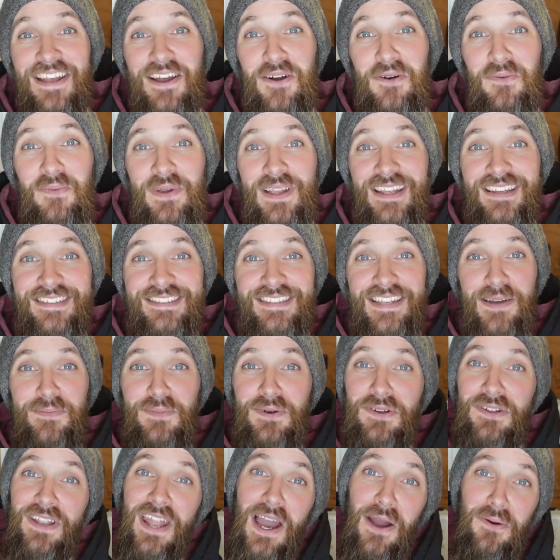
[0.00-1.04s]
how we
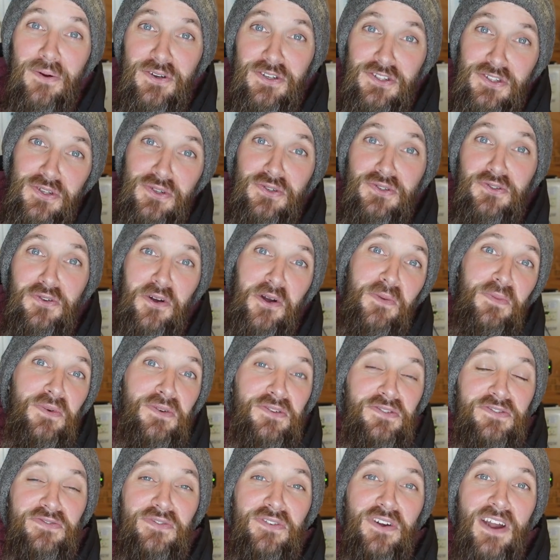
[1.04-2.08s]
assembled our two
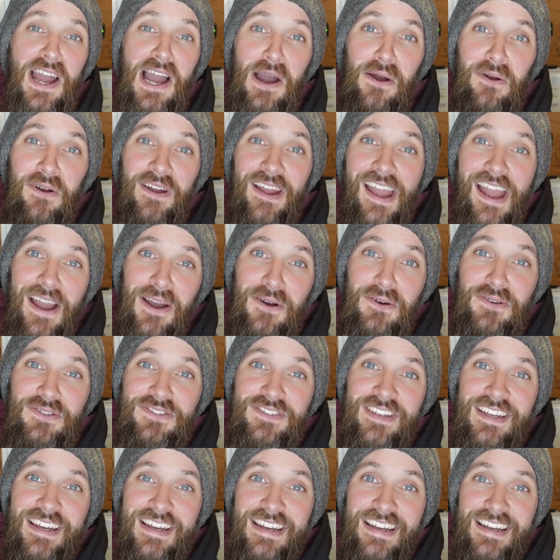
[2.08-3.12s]
dormers for our
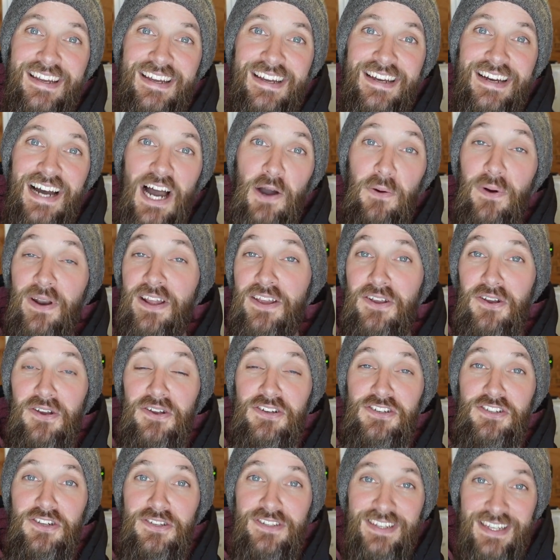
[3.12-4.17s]
house. I want to
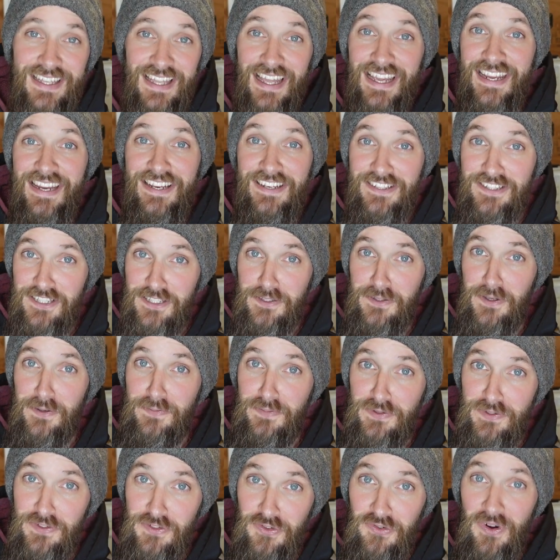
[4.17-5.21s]
encourage you to like and to
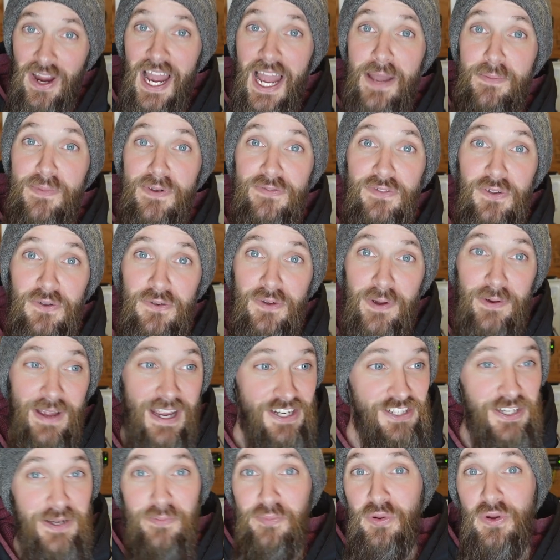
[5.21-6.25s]
subscribe if you
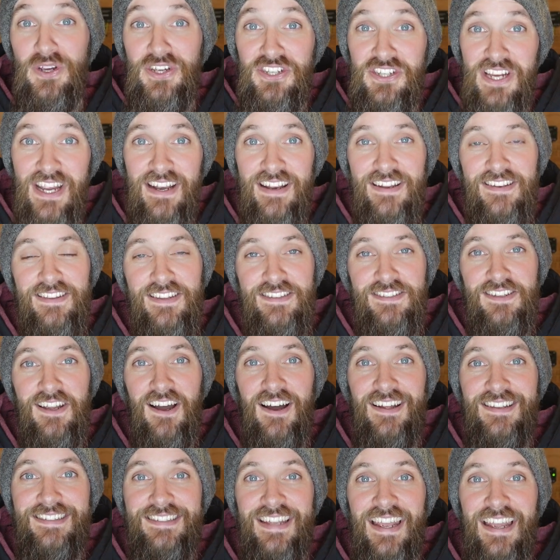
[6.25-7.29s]
actually appreciated this
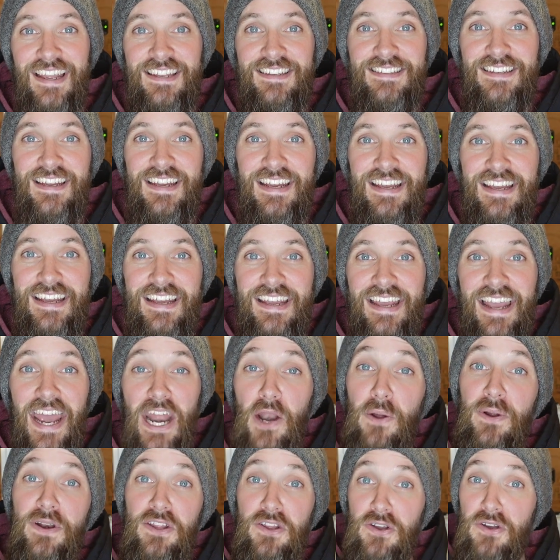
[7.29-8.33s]
content. And
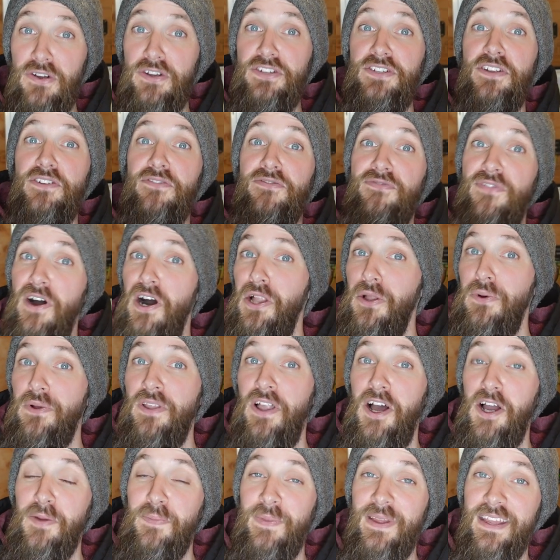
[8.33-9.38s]
I'll encourage you to follow
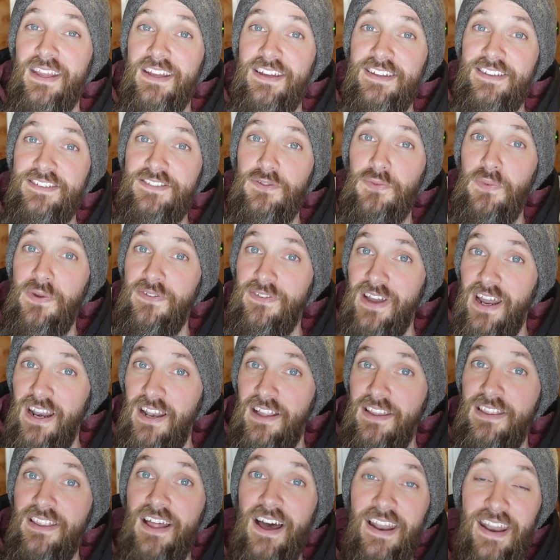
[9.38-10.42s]
along because we've got a
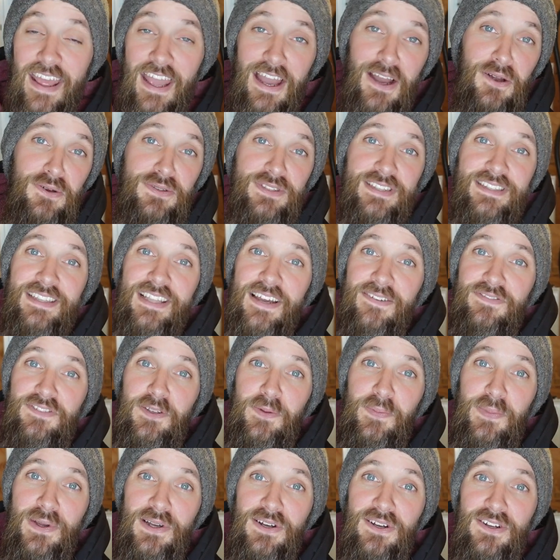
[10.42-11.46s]
lot of house left
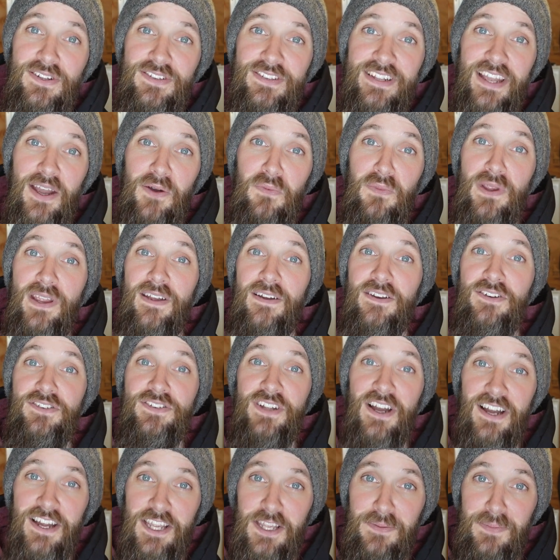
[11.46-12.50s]
to build and we are
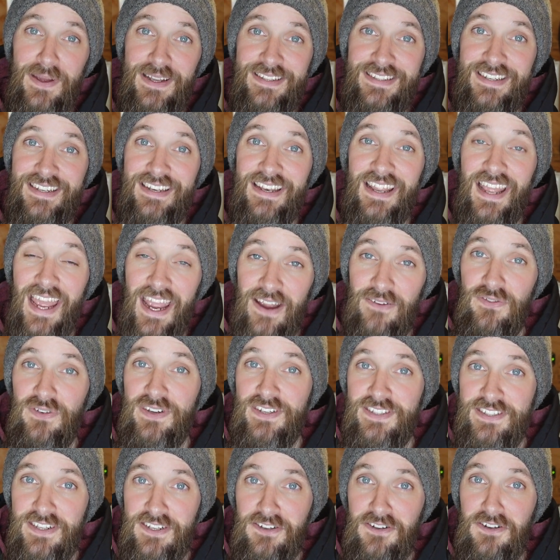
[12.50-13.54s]
documenting every
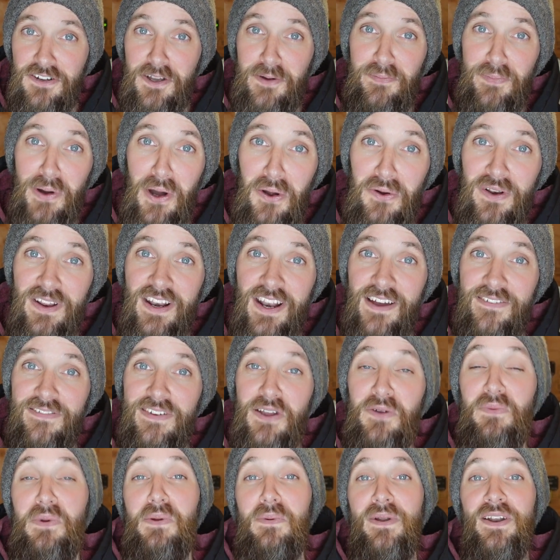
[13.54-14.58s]
single component of
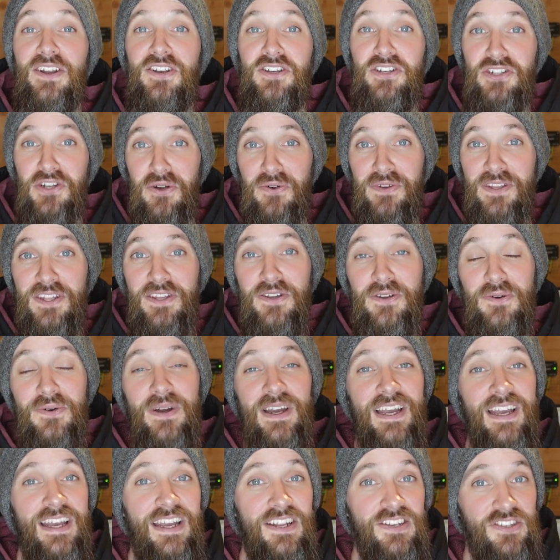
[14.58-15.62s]
it. And we wanna show you
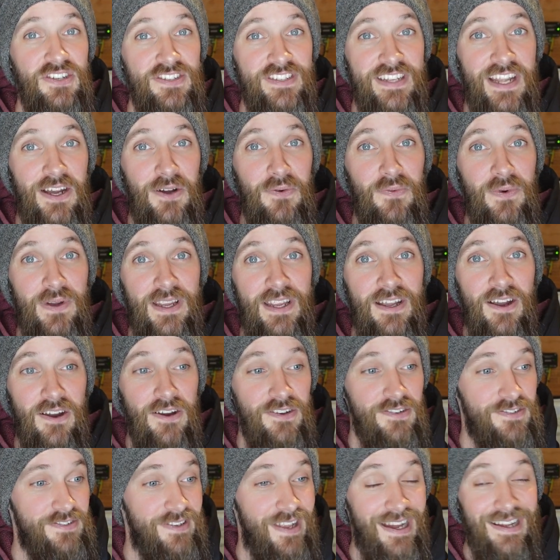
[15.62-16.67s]
just how we
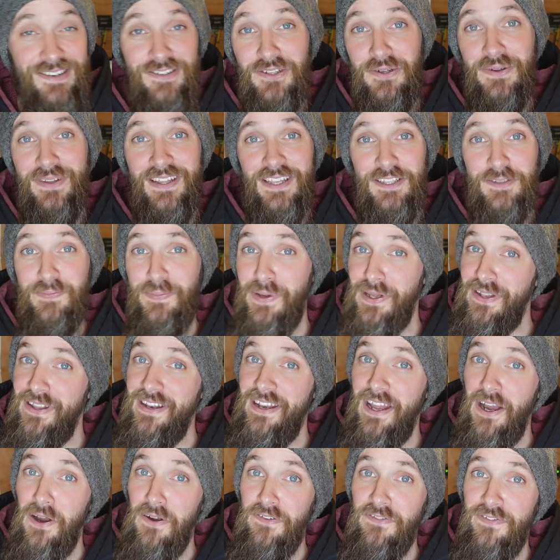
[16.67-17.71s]
are uh, doing this,
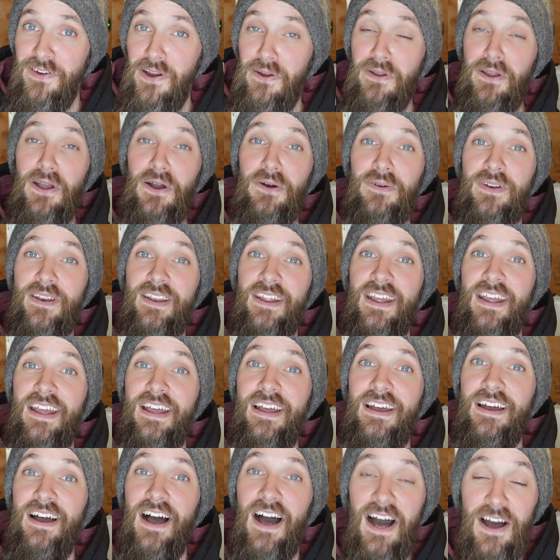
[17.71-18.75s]
building our very own
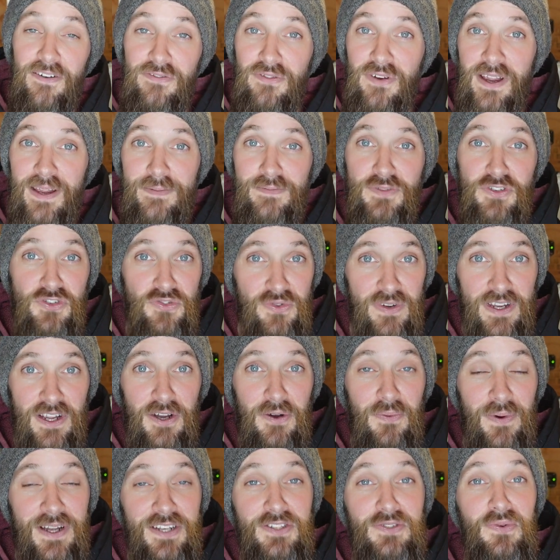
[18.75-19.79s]
Avrame Trio
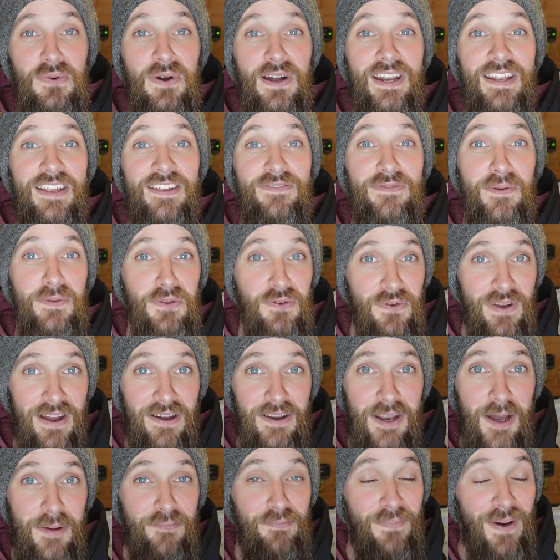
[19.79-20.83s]
120 from the
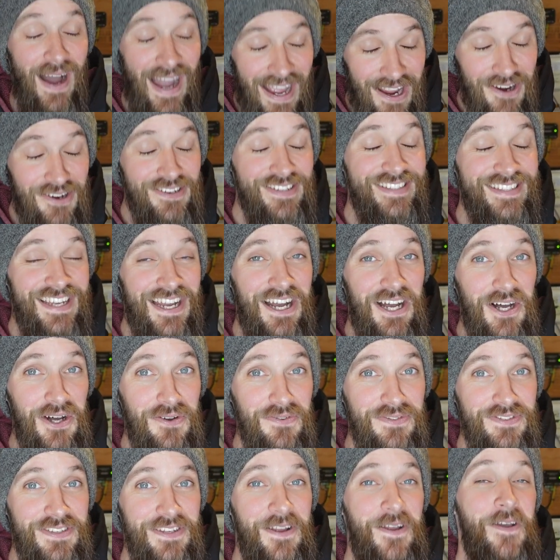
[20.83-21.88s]
ground up by
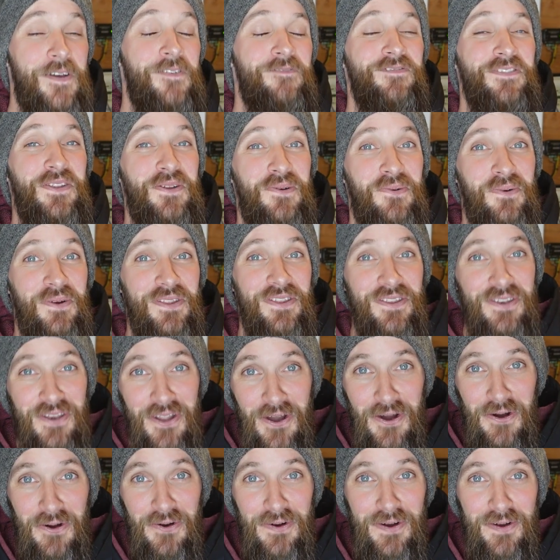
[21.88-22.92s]
ourselves with
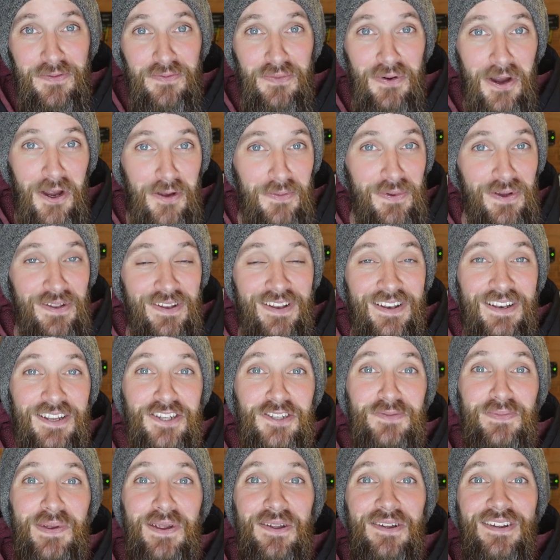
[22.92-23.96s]
no prior building
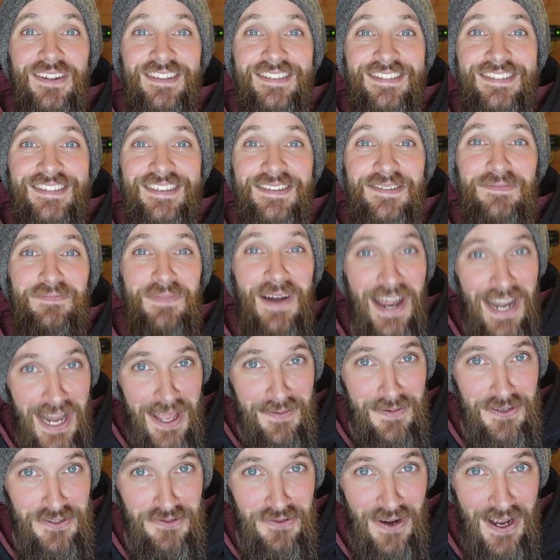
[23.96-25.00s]
experience. My
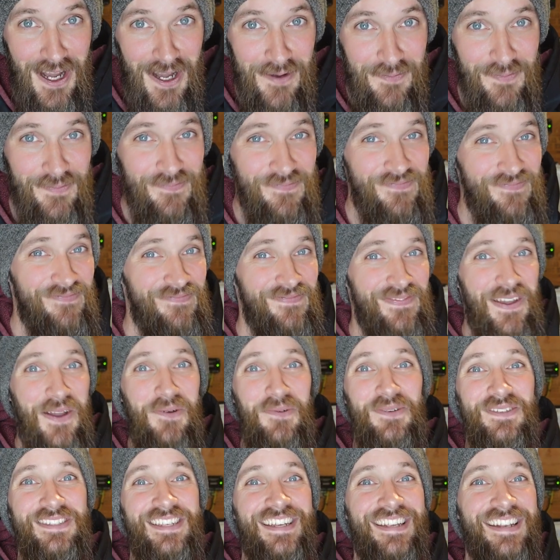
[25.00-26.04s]
name is Rob and
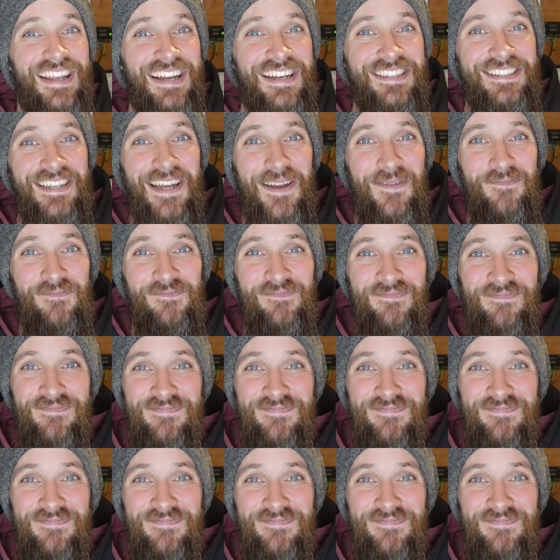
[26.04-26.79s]
we'll see you next time.